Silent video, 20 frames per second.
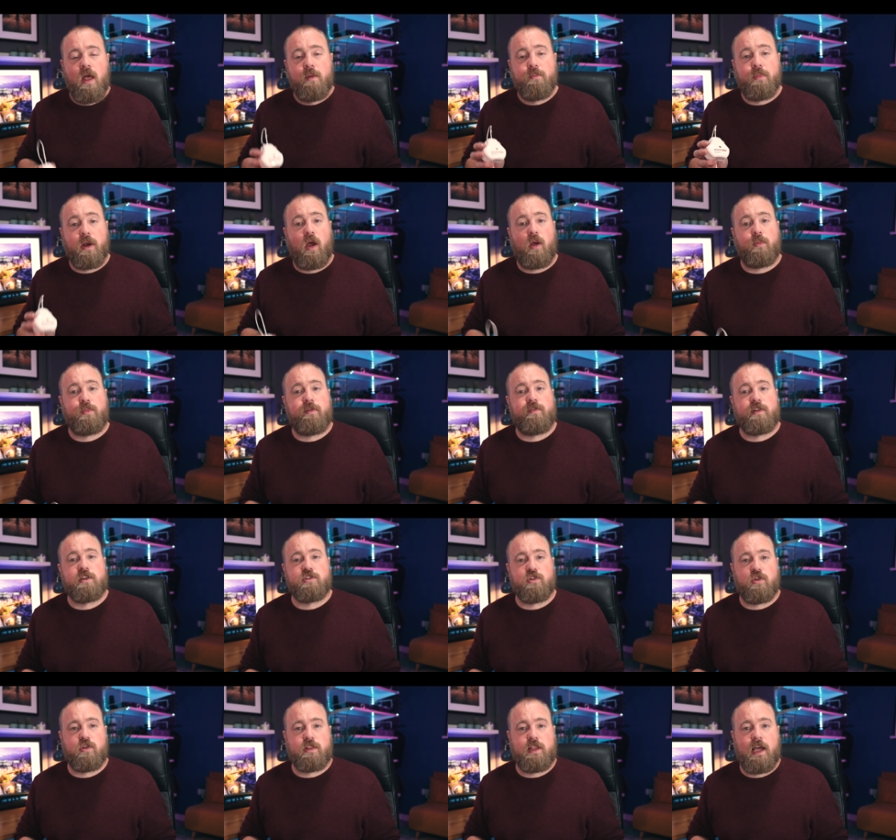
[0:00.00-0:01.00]
But I hope you've
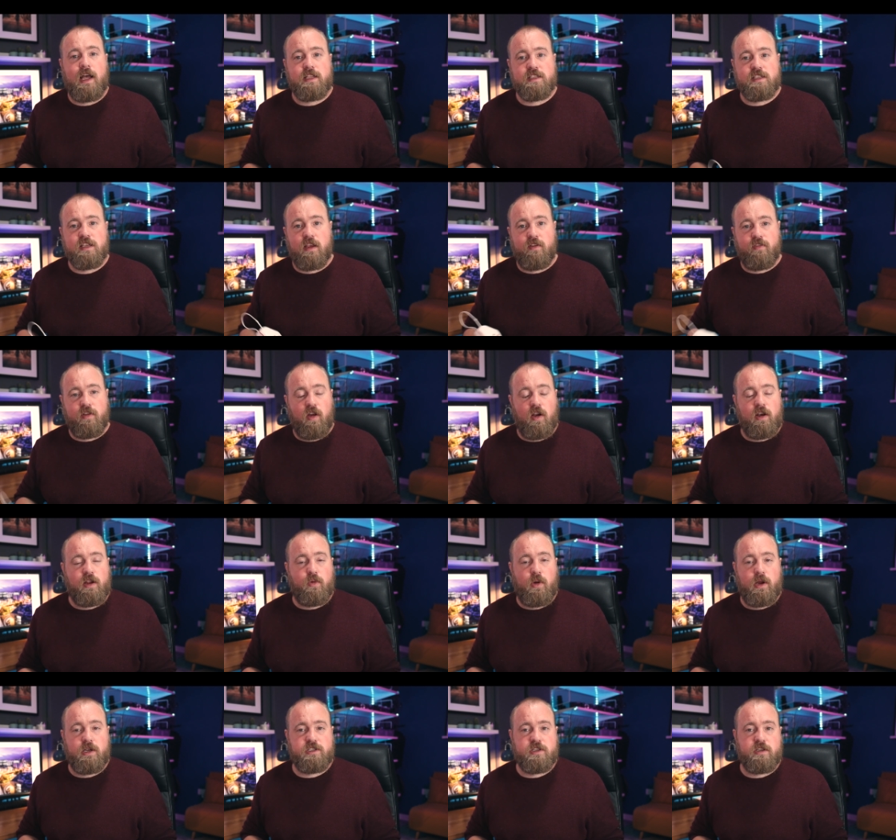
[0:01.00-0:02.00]
enjoyed that. If you've got any
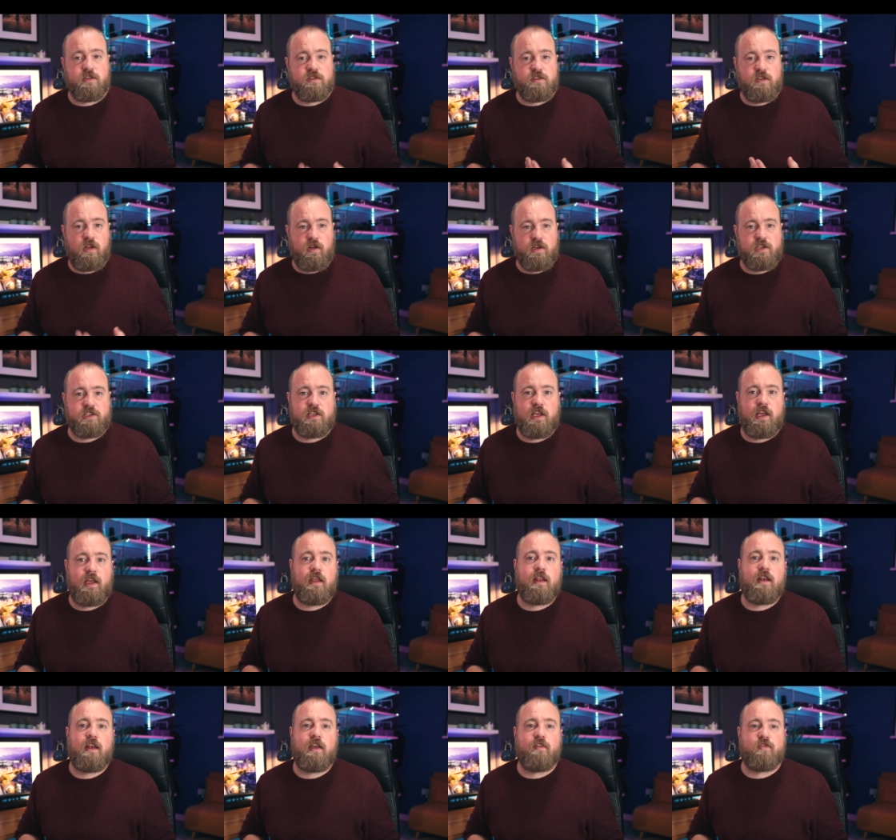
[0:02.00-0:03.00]
questions, like I
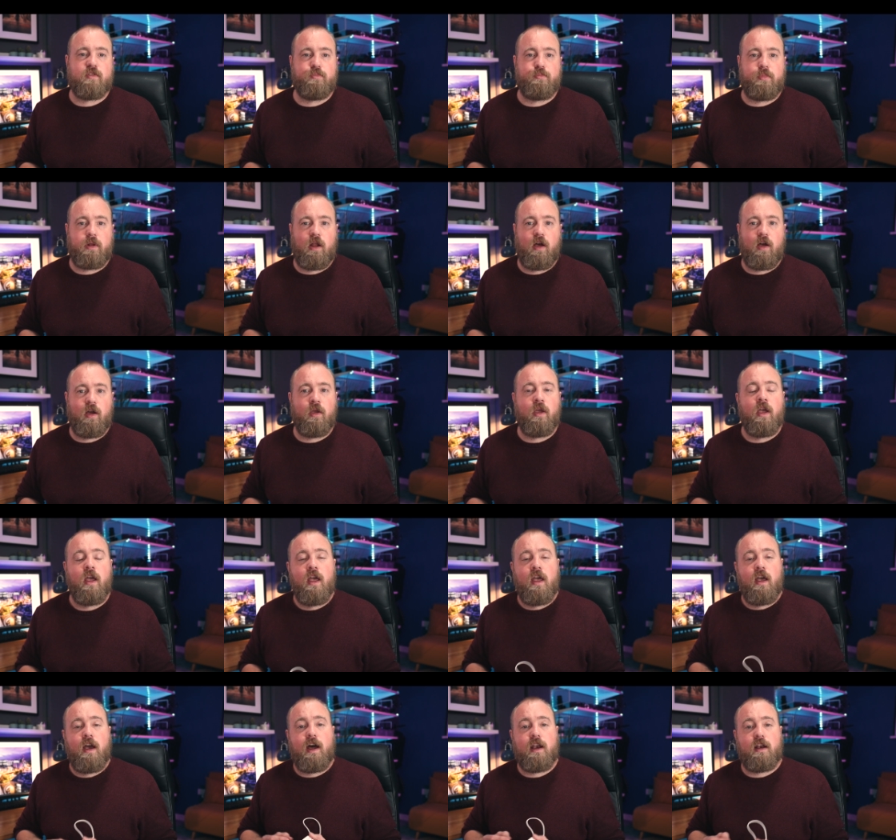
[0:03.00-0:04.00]
say, leave them below,
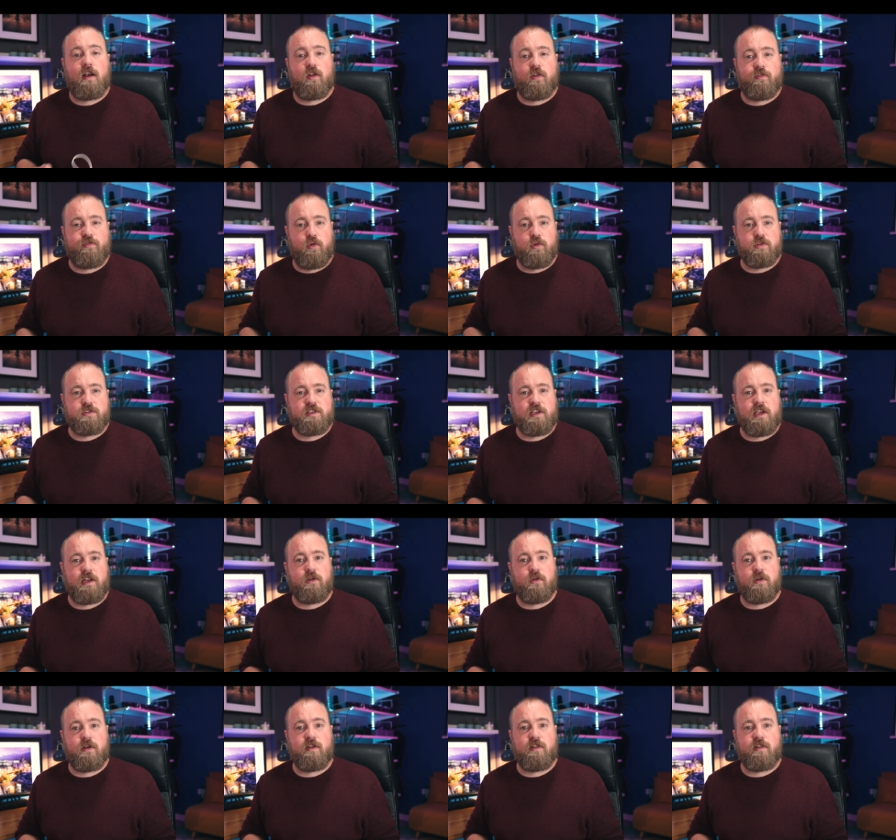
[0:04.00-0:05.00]
and I look forward to seeing
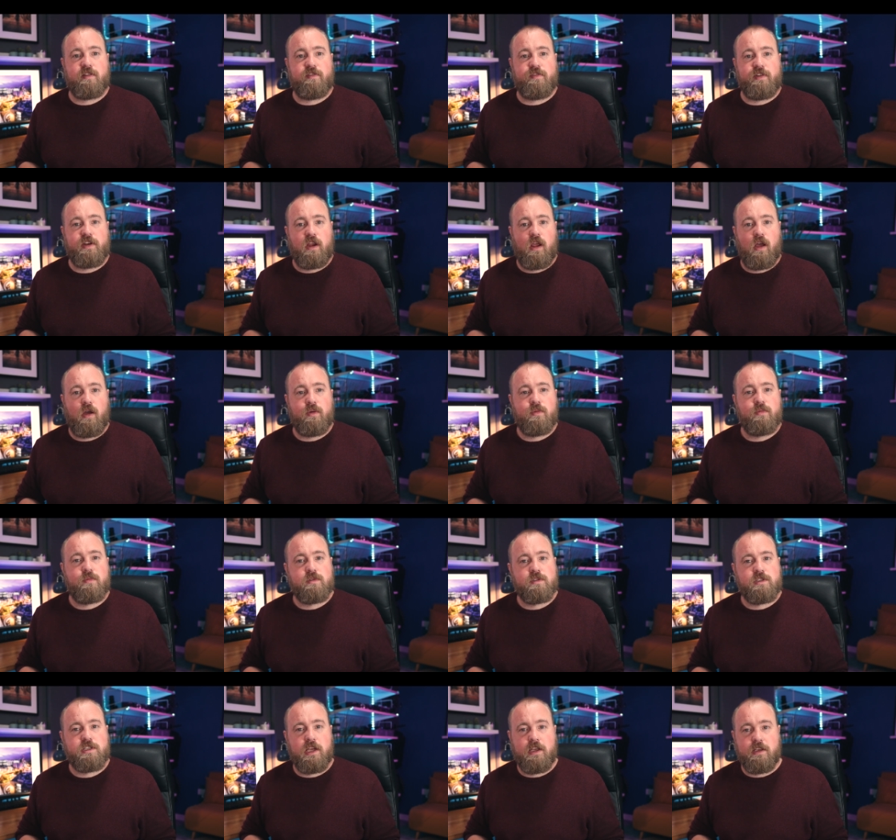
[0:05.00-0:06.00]
you in another video.
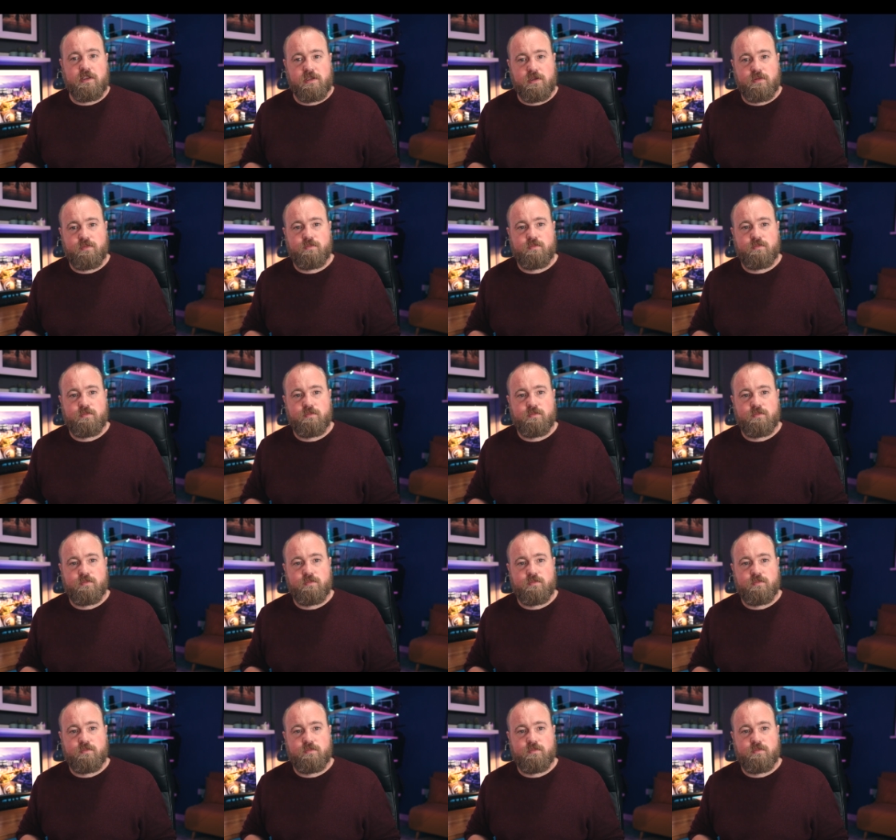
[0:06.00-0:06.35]
Cheers.